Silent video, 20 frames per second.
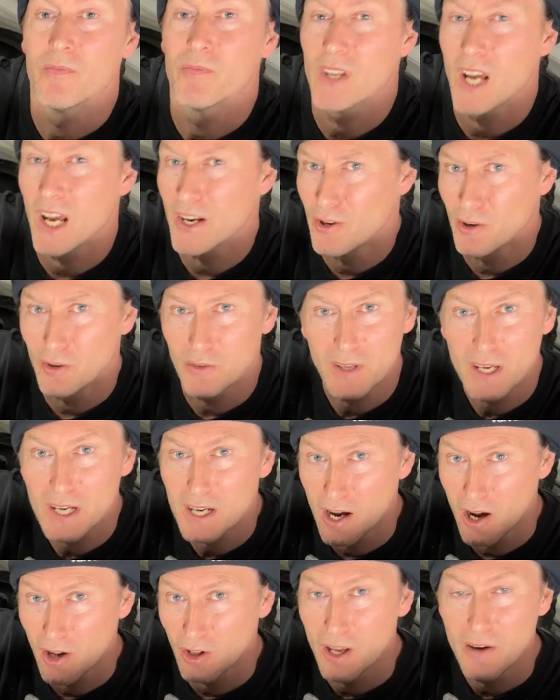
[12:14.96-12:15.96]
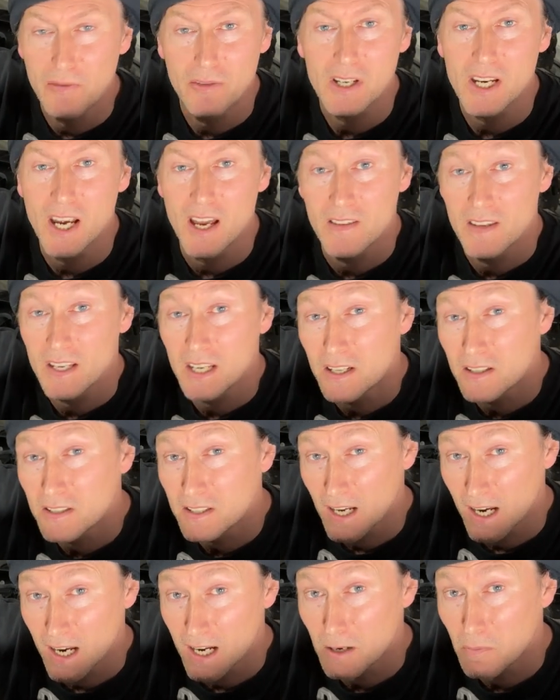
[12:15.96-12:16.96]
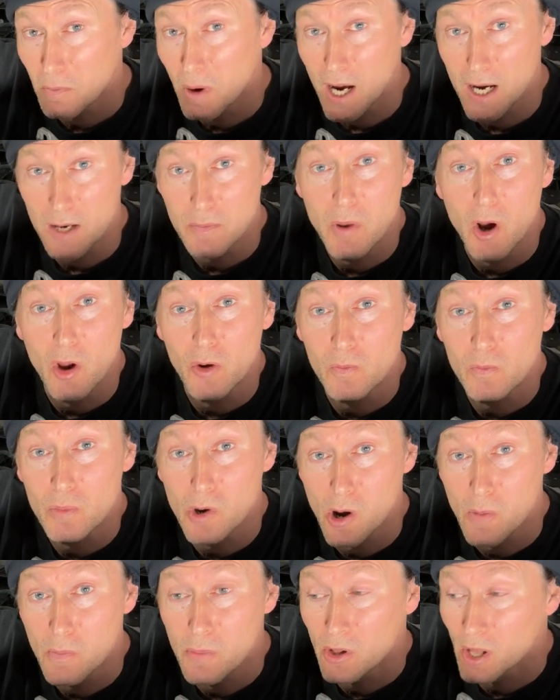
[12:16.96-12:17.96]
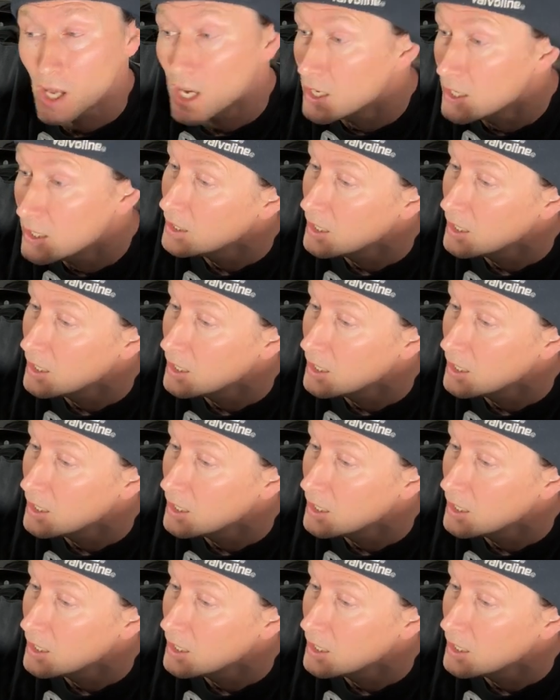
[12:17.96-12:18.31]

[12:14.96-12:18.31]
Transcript: I don't think I'll ever get the intake pipe on properly,